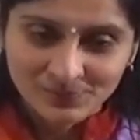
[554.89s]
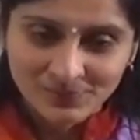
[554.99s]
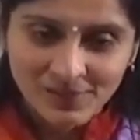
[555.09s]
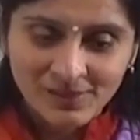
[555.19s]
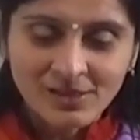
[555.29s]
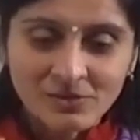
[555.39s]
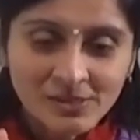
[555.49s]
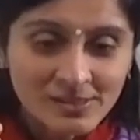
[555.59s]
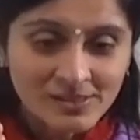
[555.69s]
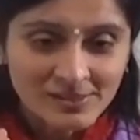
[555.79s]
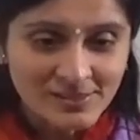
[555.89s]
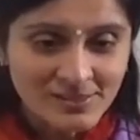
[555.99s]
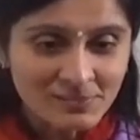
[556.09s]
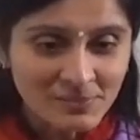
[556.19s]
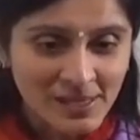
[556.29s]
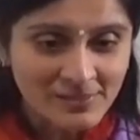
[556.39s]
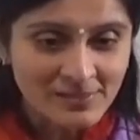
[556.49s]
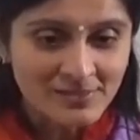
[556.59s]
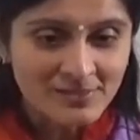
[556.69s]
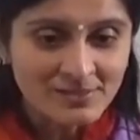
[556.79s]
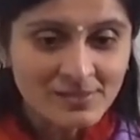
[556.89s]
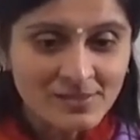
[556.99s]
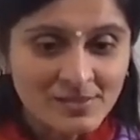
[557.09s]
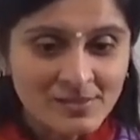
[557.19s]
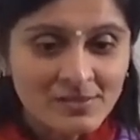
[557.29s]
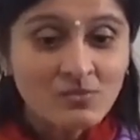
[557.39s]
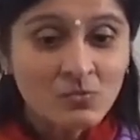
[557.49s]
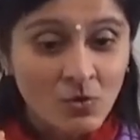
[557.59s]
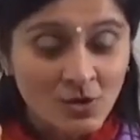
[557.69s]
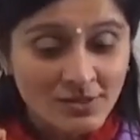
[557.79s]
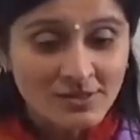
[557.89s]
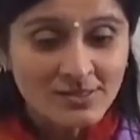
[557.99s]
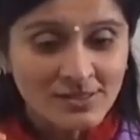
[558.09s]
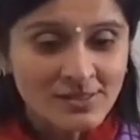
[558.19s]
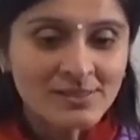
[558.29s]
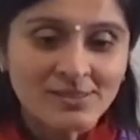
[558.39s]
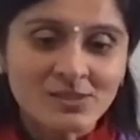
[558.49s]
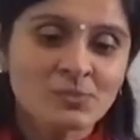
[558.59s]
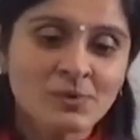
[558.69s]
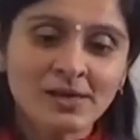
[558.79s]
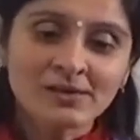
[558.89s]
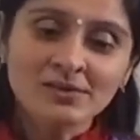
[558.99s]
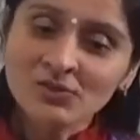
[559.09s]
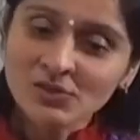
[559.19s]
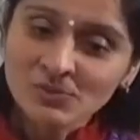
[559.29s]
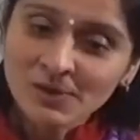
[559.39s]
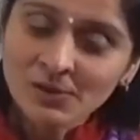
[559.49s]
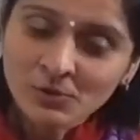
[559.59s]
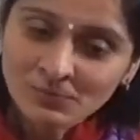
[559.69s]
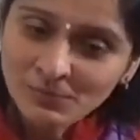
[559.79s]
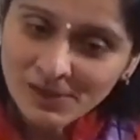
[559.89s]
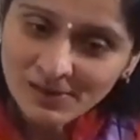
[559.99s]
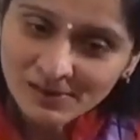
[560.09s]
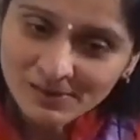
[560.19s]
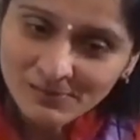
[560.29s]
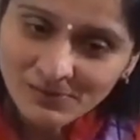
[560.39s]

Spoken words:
Yeah? Now the intense practice, what is intense practice? Just by doing pranayama